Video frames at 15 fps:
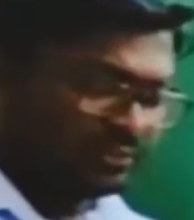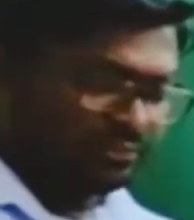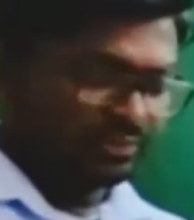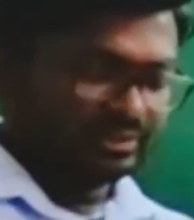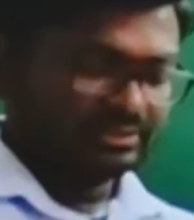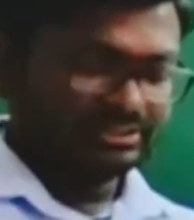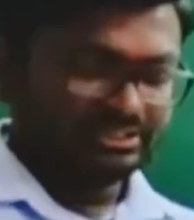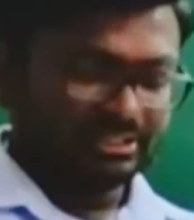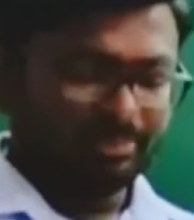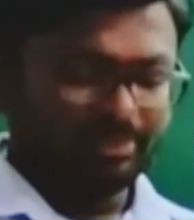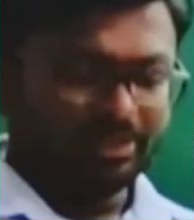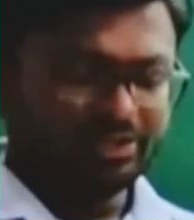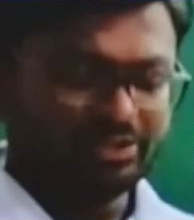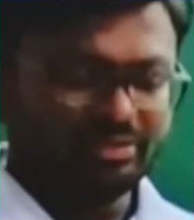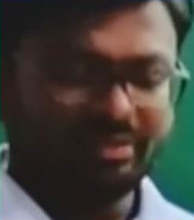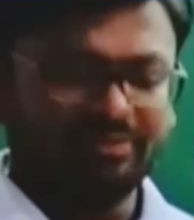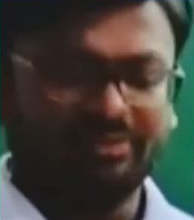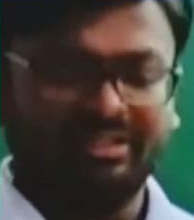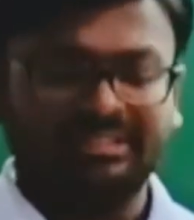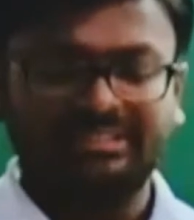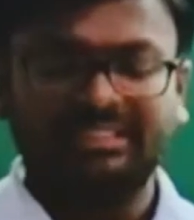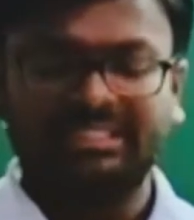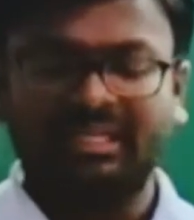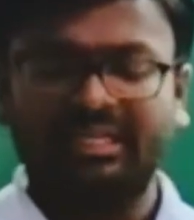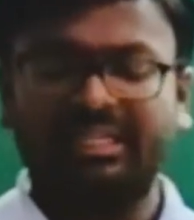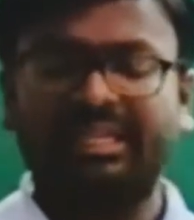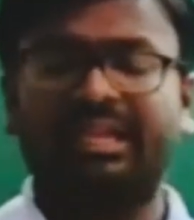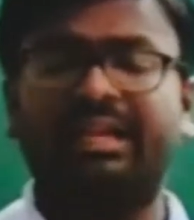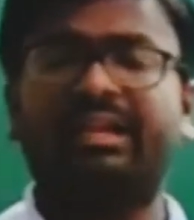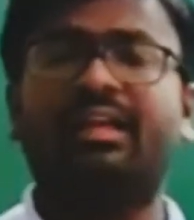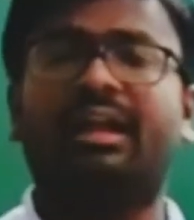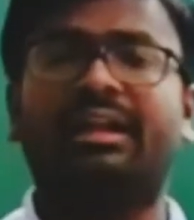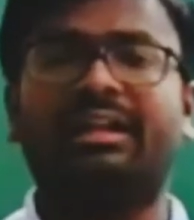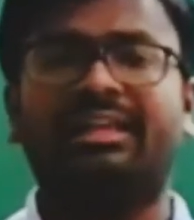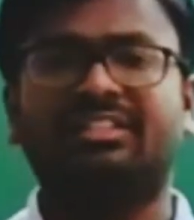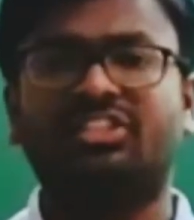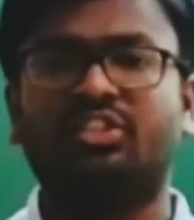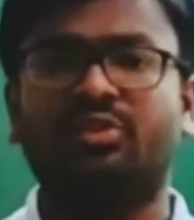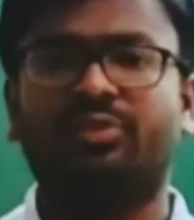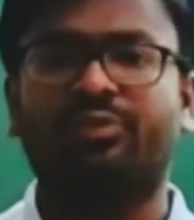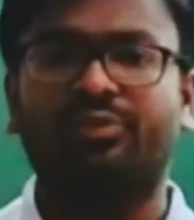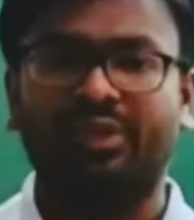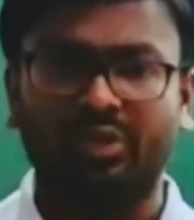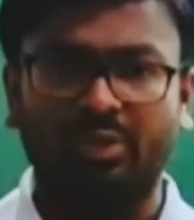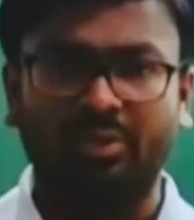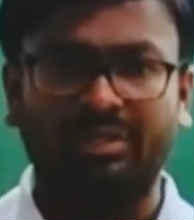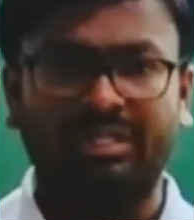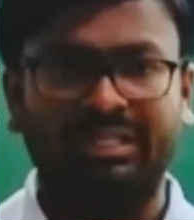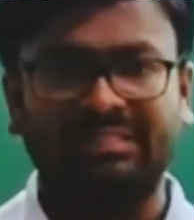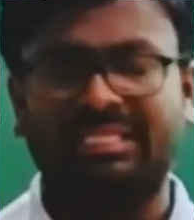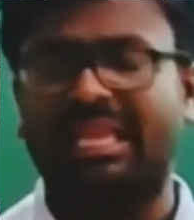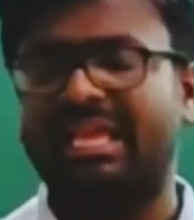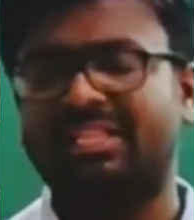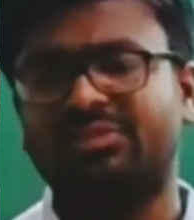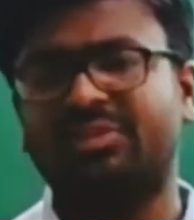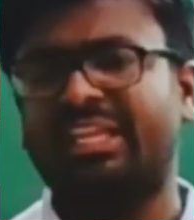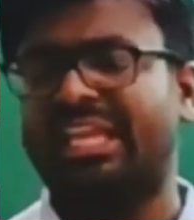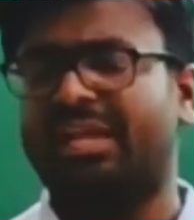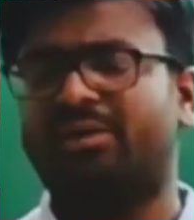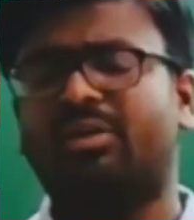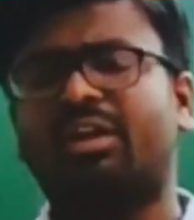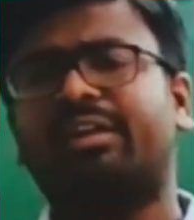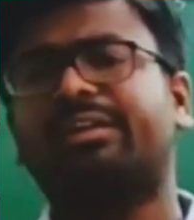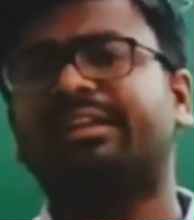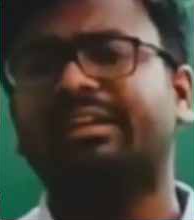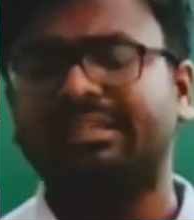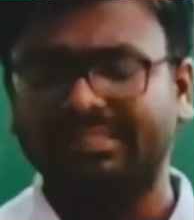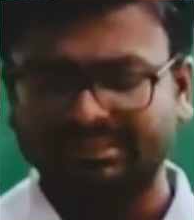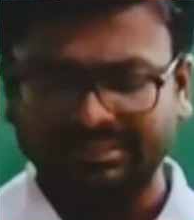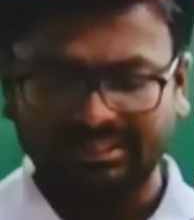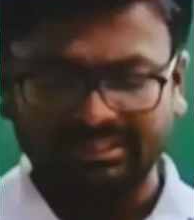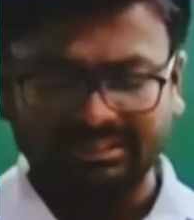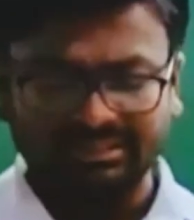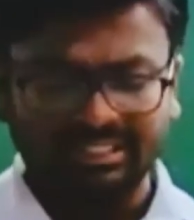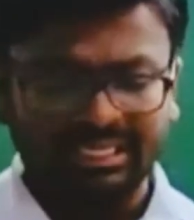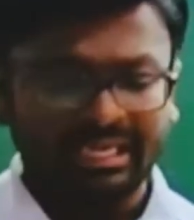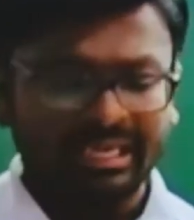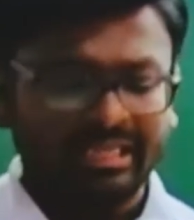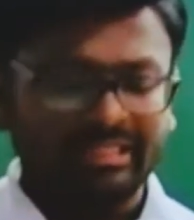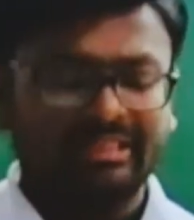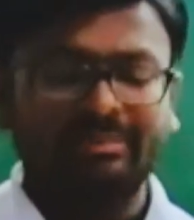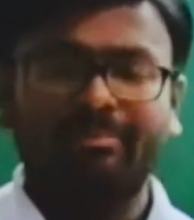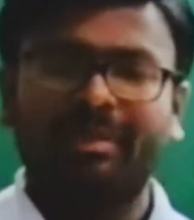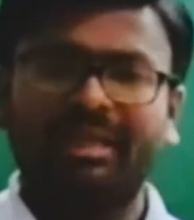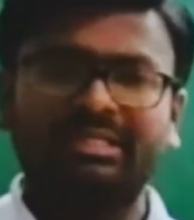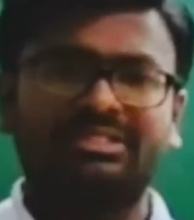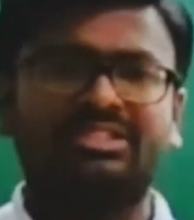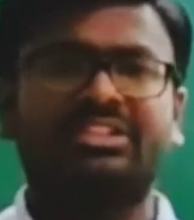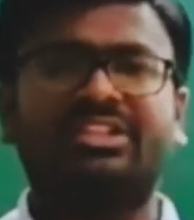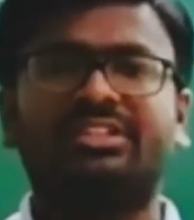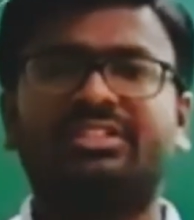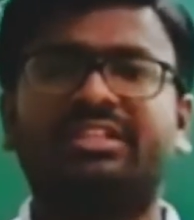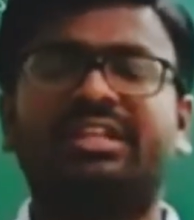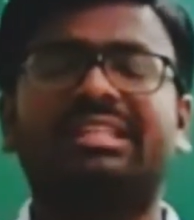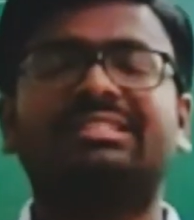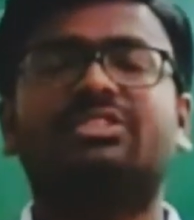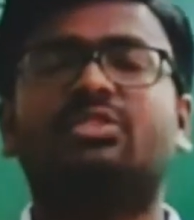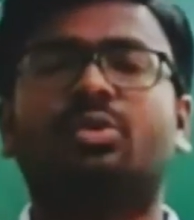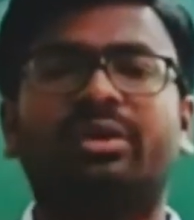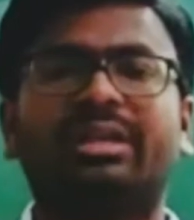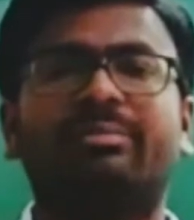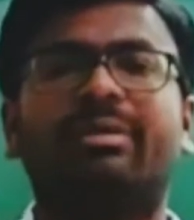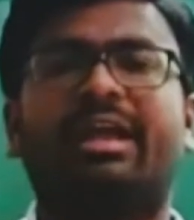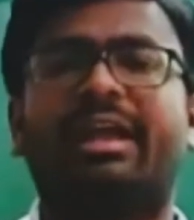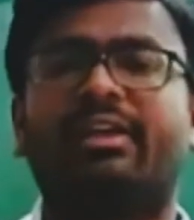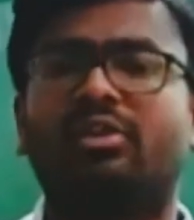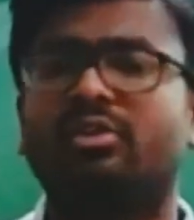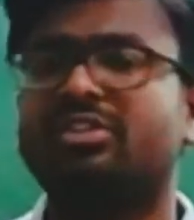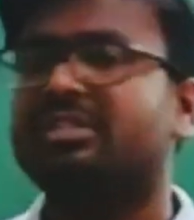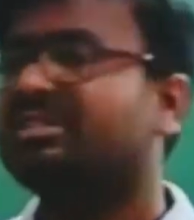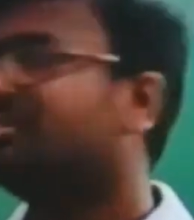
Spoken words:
for separation of acetaldehyde and acetophenone is, as we have already discussed, the best reagent is sodium hydrogen